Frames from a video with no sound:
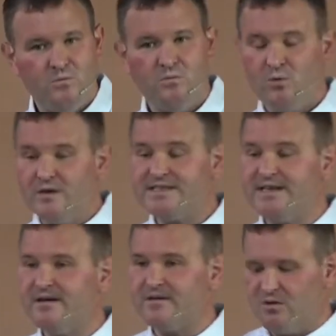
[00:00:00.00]
what is it
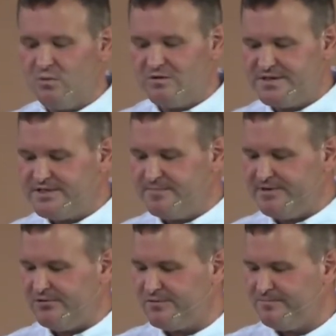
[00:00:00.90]
that God wants us to
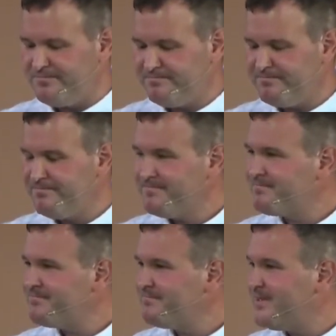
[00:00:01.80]
build?
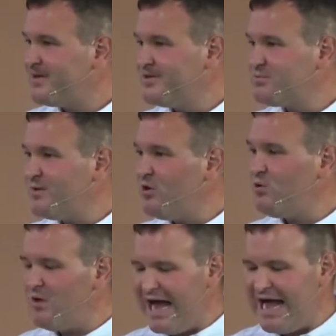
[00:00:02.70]
Because we
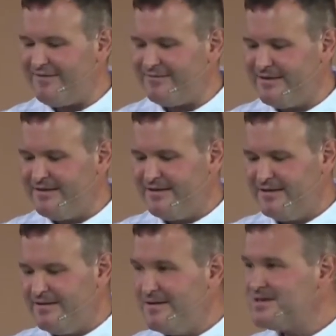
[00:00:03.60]
all have
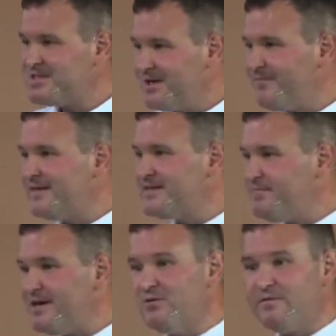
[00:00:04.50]
something to
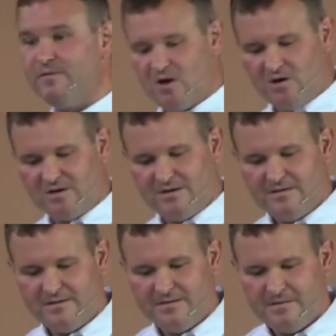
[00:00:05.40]
build for God,
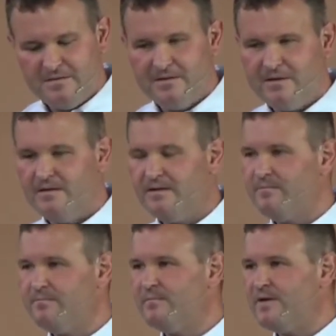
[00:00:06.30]

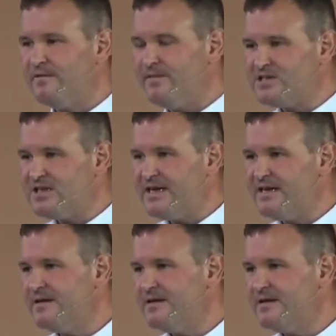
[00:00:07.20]
individually